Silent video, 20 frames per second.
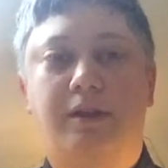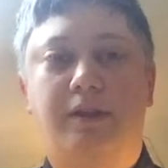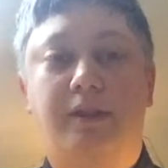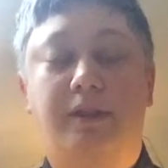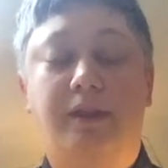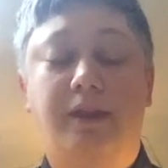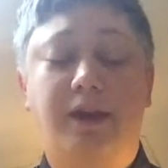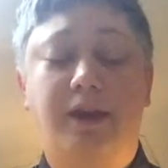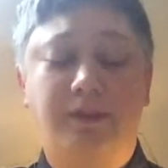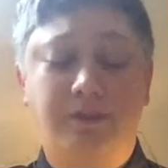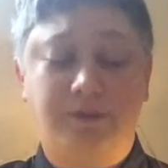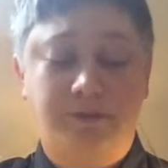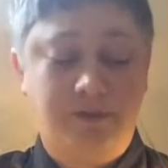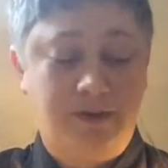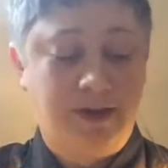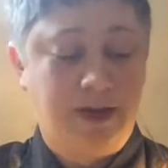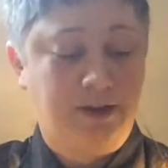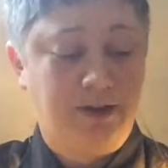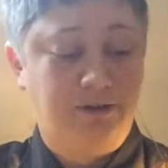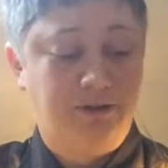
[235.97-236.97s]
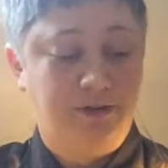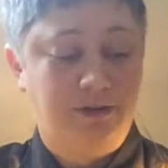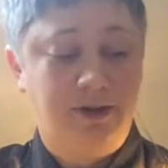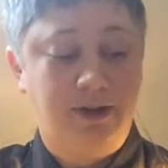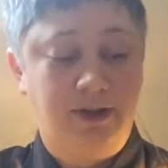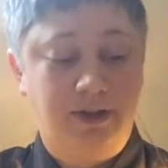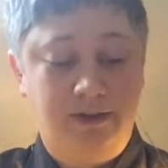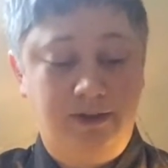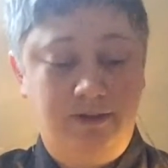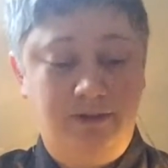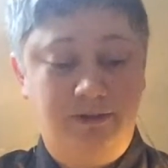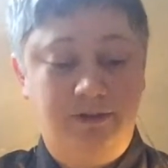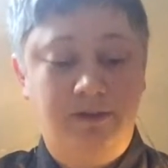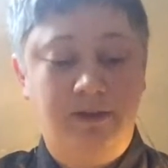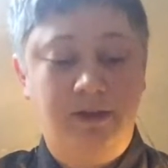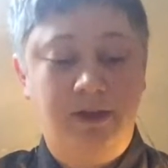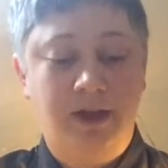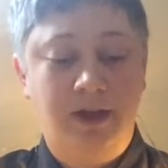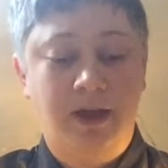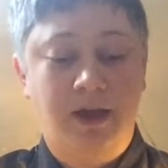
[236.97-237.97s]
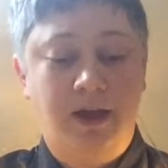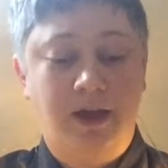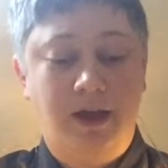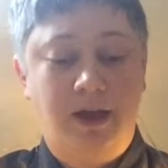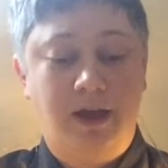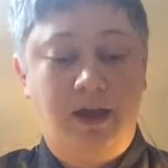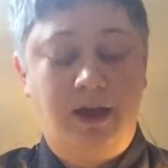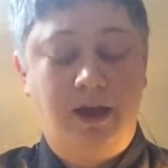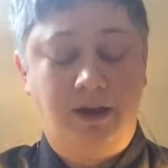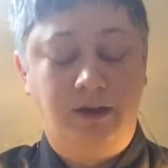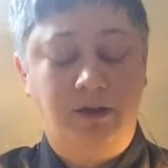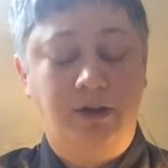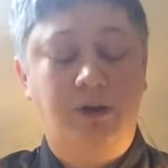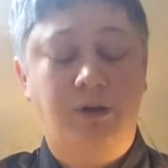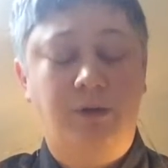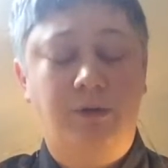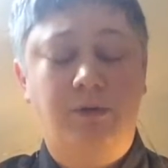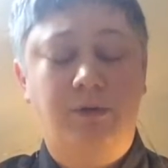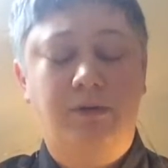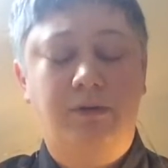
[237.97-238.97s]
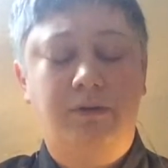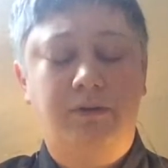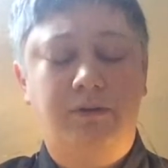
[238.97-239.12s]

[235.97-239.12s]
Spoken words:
The other factor is I know